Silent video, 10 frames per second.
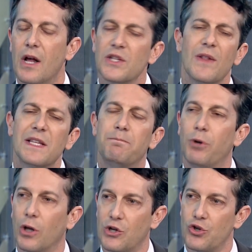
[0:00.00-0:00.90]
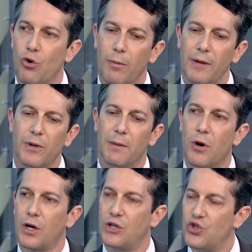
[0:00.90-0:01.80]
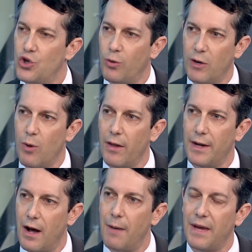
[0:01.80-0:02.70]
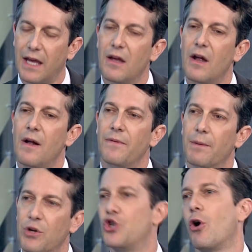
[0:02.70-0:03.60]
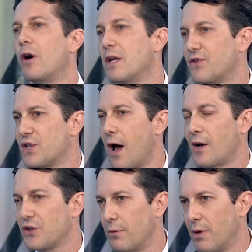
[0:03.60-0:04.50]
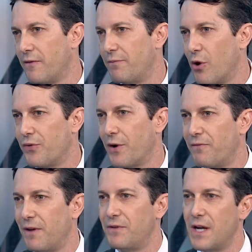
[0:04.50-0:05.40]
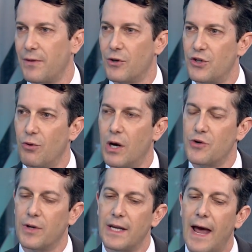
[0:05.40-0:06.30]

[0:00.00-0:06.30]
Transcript: So that's bullish. Normally, when the market's doing well and humming, the majority of stocks are above both their 50 and their 200.